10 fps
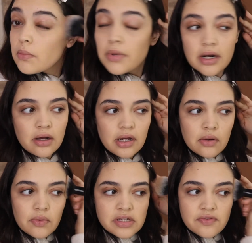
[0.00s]
but I
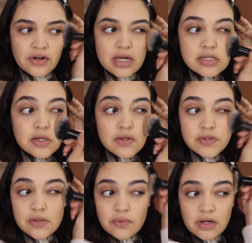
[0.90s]
always forget to use
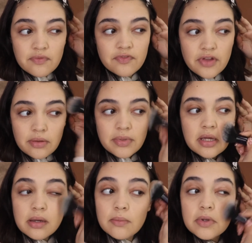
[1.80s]
it when I'm
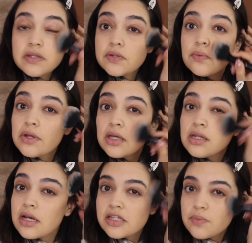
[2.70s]
filming. But it's a really
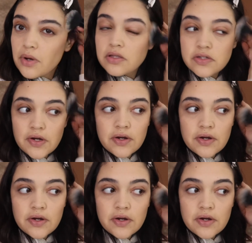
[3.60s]
nice bronzer.